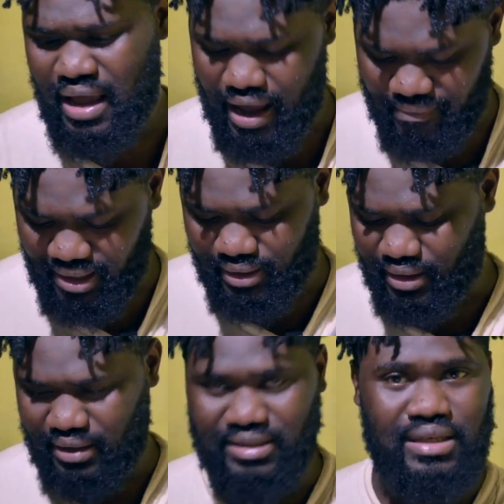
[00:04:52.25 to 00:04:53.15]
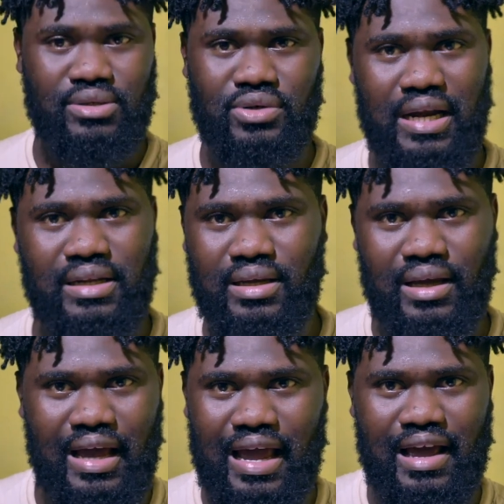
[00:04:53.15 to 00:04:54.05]
I mean, just right
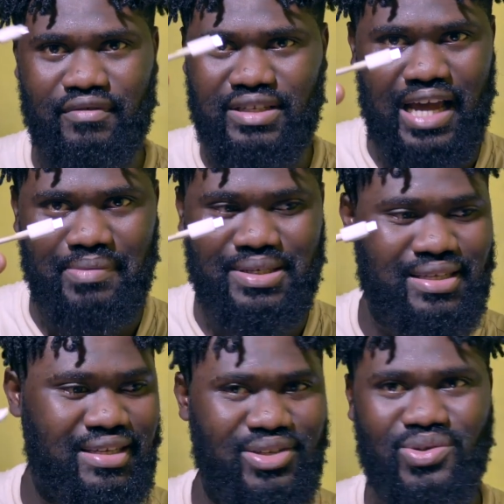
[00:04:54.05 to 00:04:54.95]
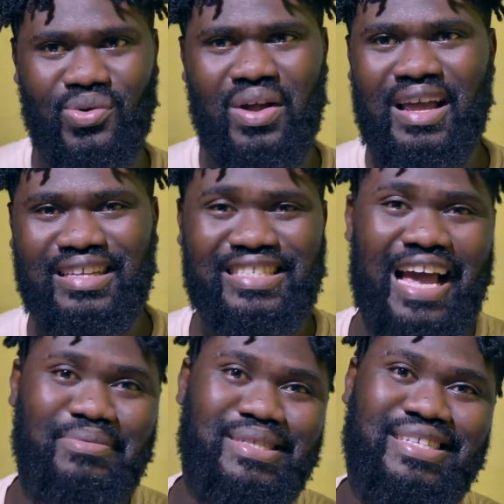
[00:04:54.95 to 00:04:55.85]
here, I have Type-C. So
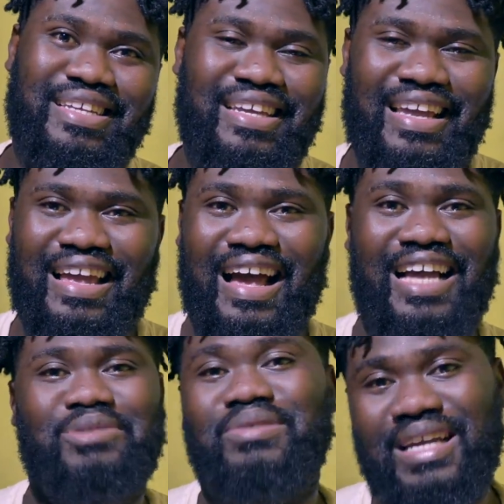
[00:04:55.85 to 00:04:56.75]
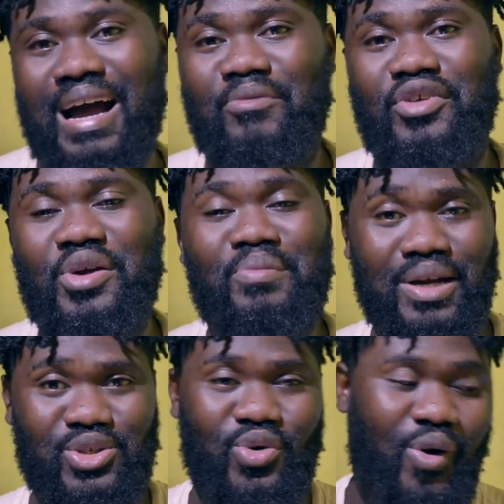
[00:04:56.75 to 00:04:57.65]
Type-C has become very
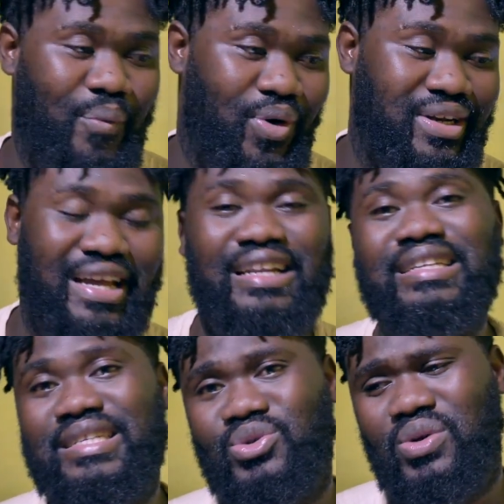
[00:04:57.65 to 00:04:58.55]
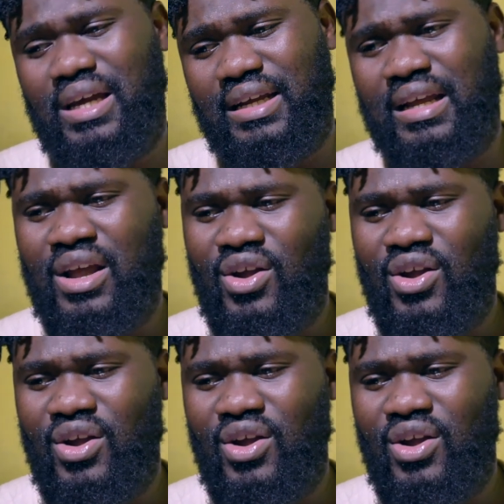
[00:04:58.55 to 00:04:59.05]
much common and easy to get